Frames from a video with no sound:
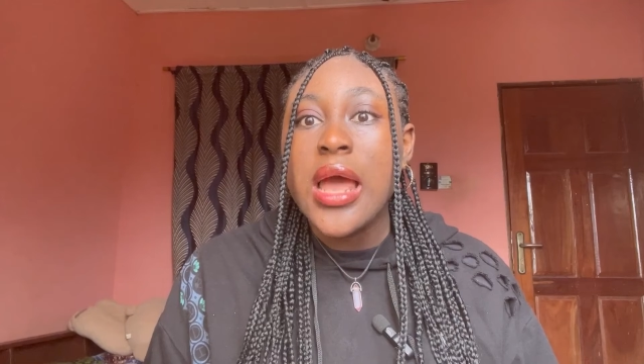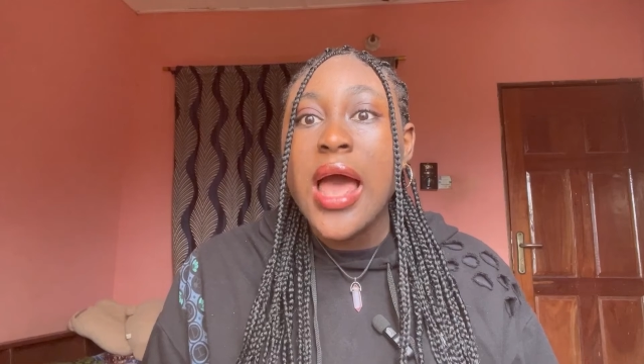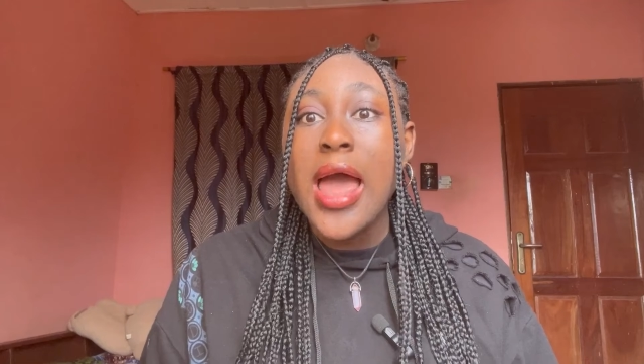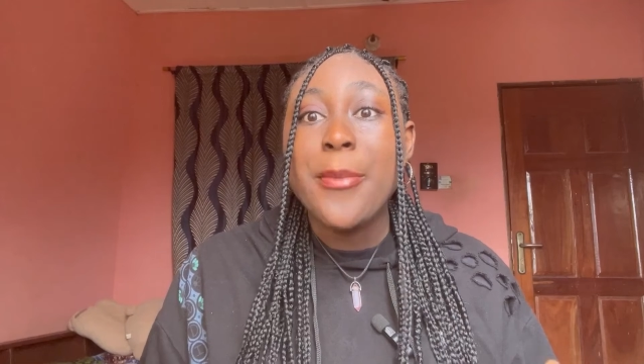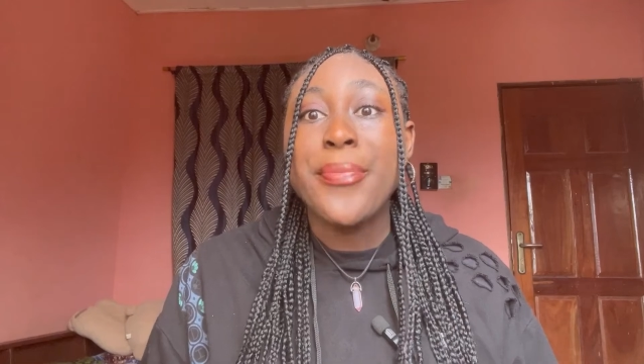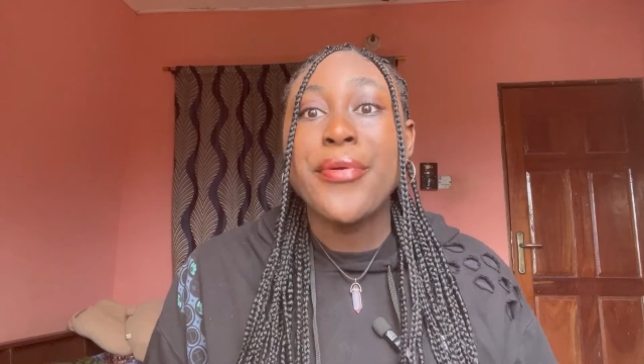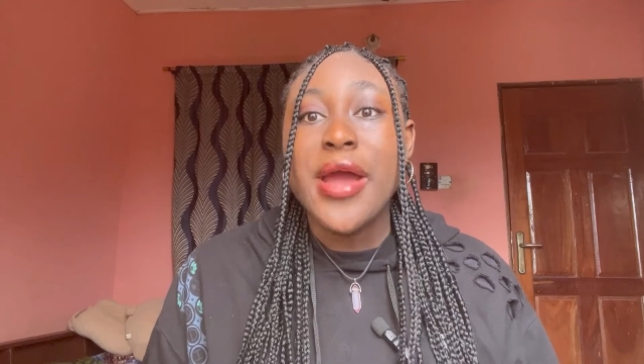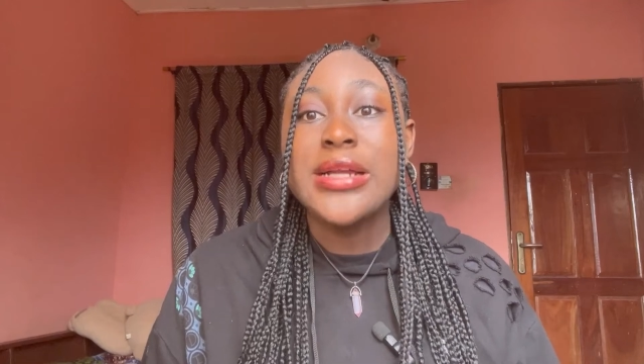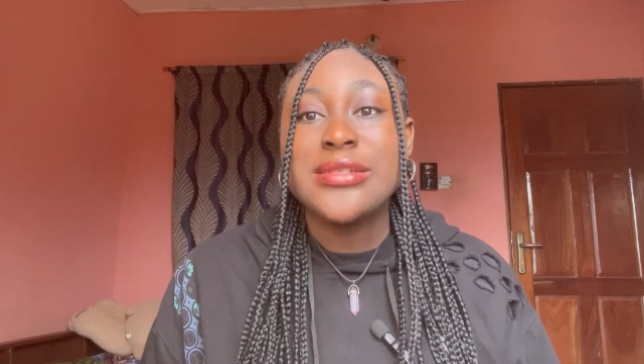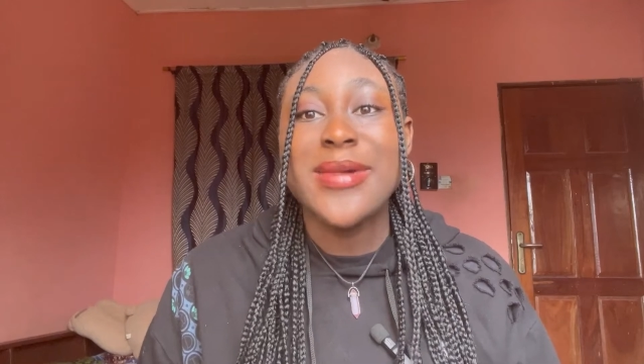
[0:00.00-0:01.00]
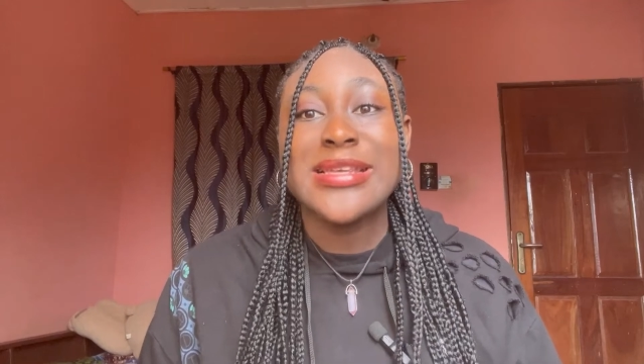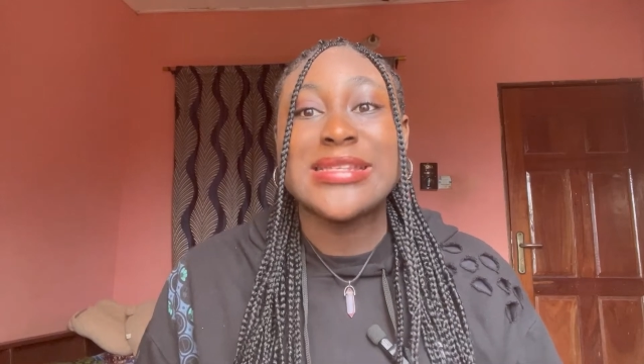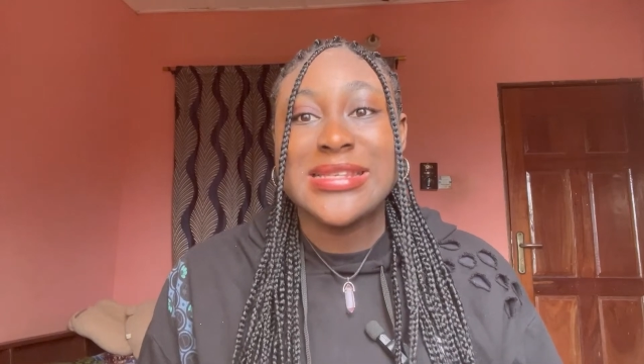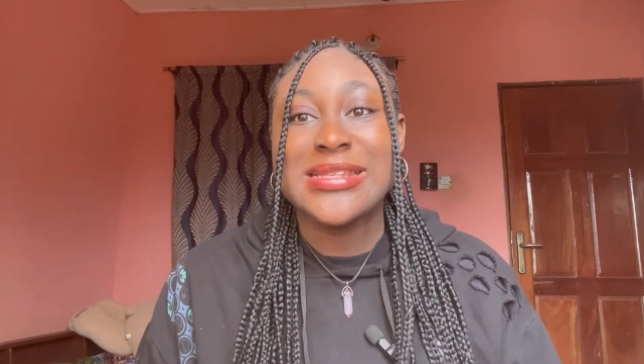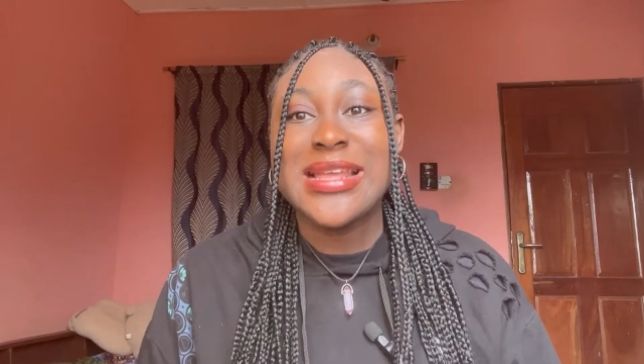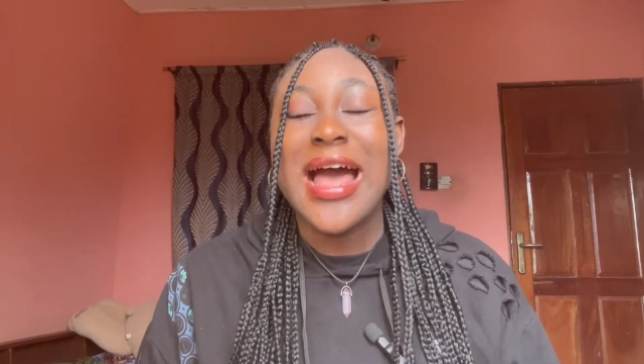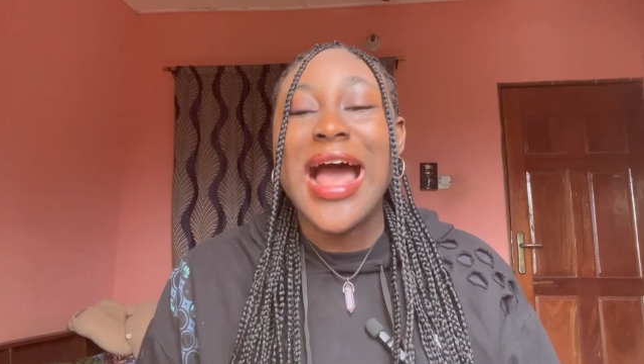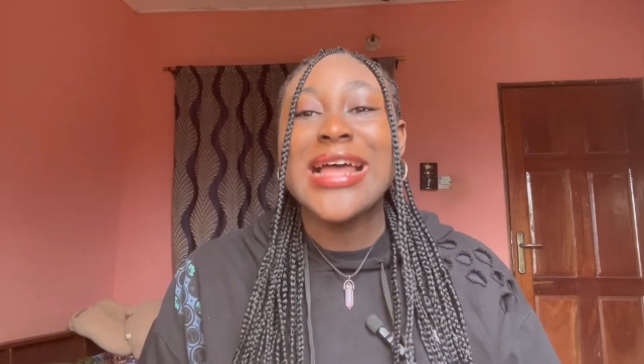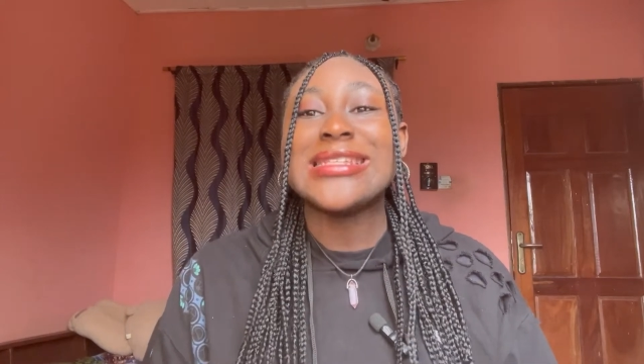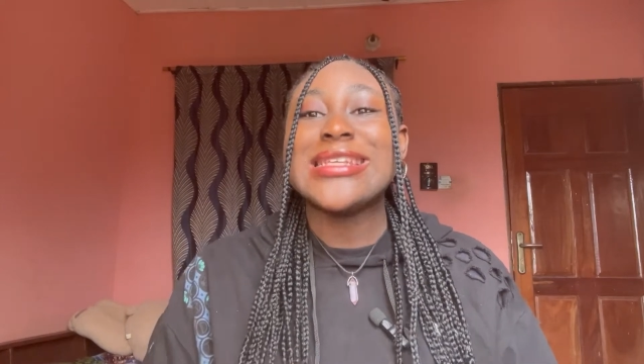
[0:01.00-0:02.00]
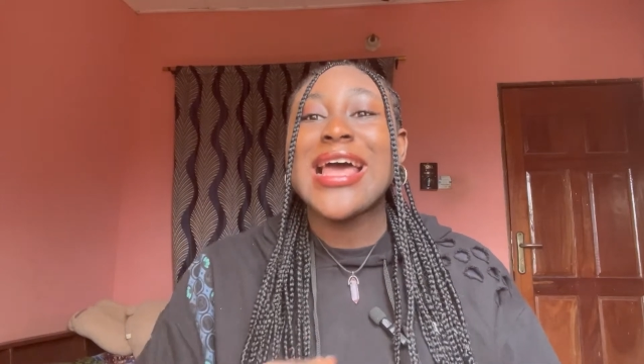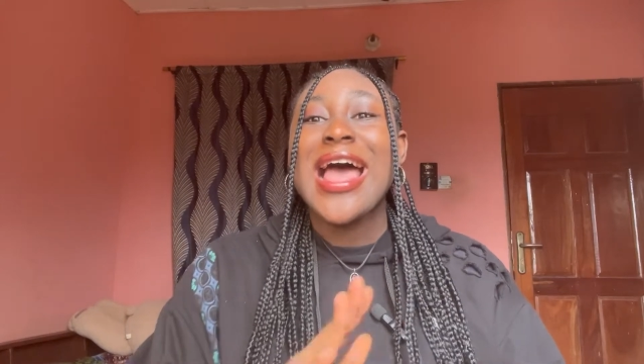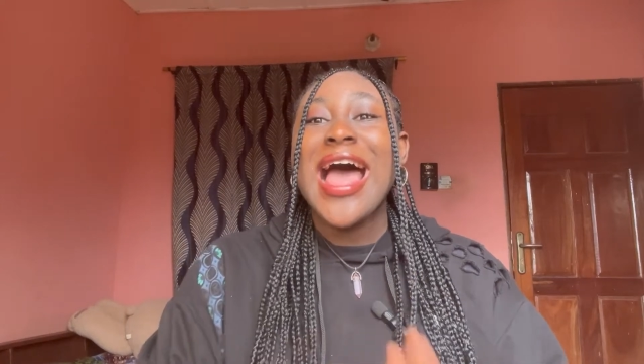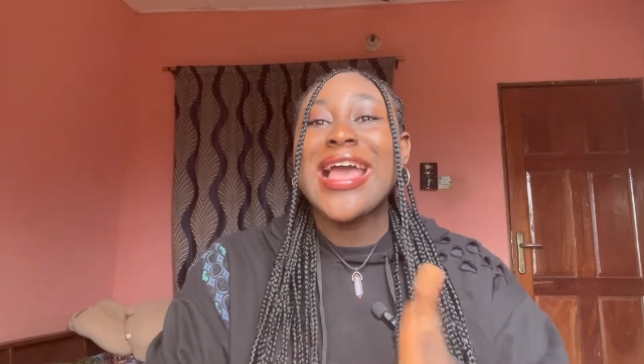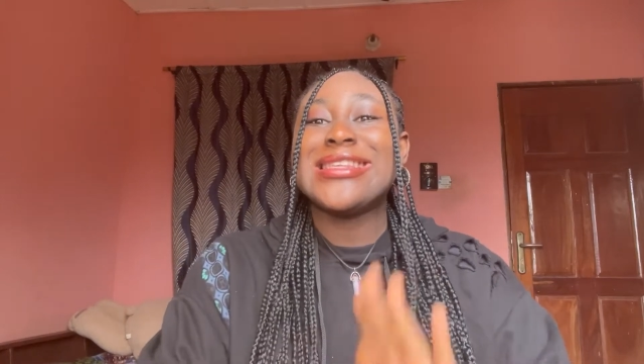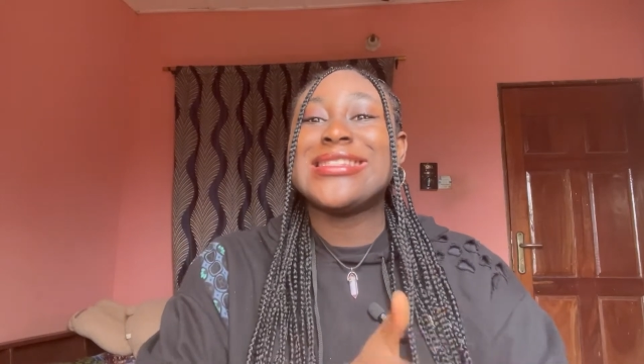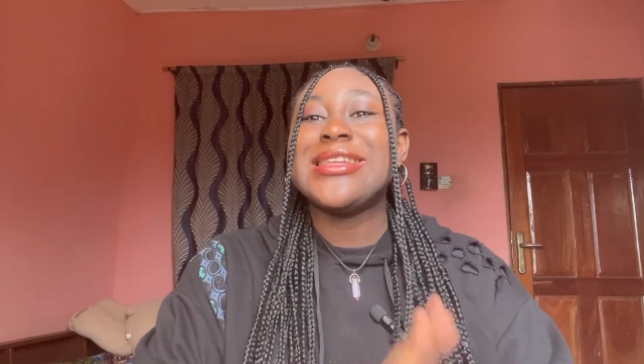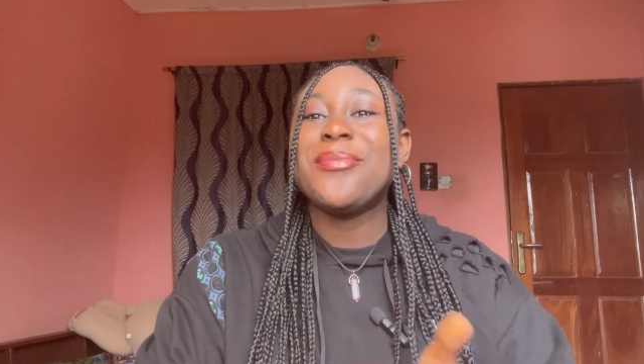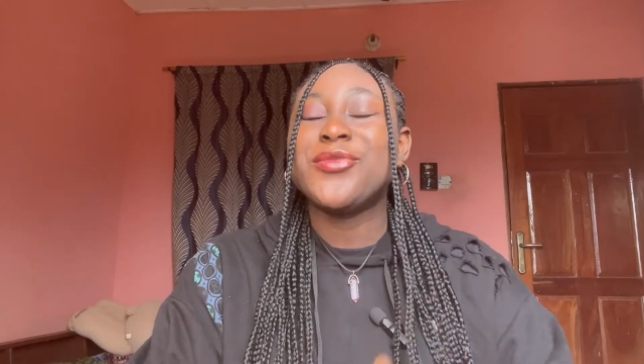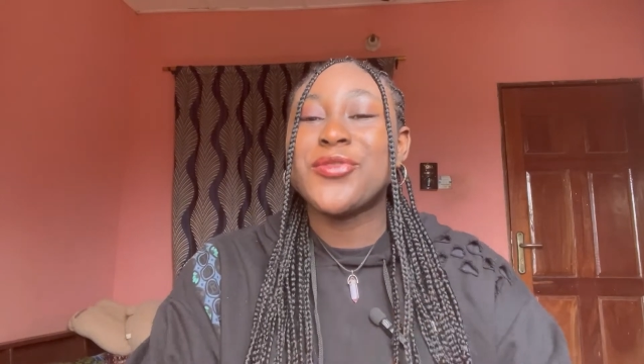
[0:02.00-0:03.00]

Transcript: I pranked my sister and I slept